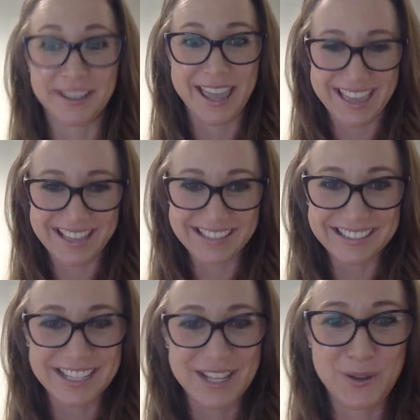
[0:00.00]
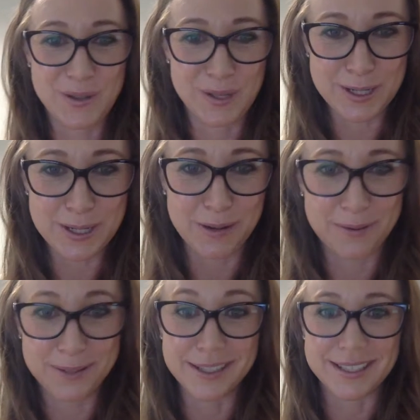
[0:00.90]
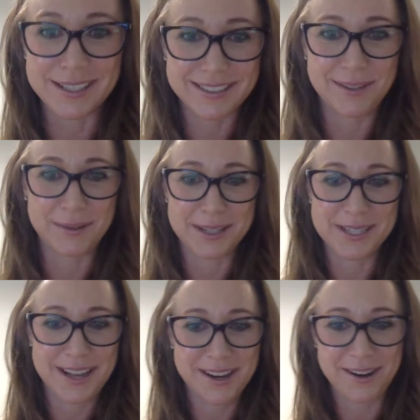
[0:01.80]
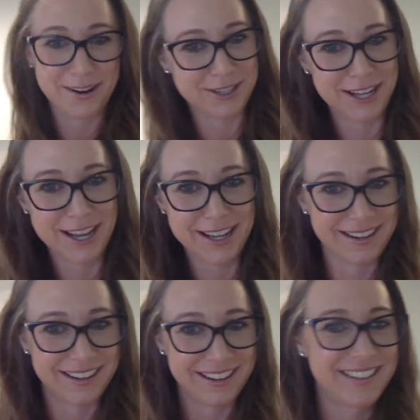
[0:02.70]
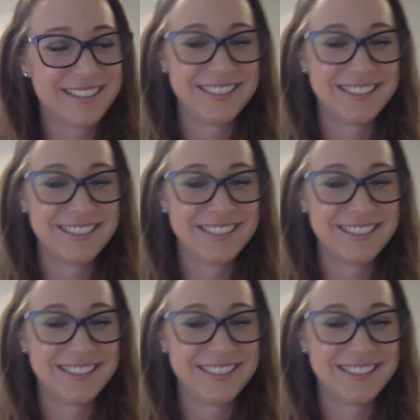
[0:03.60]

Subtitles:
like, who's going to talk first? You want to talk or should I talk?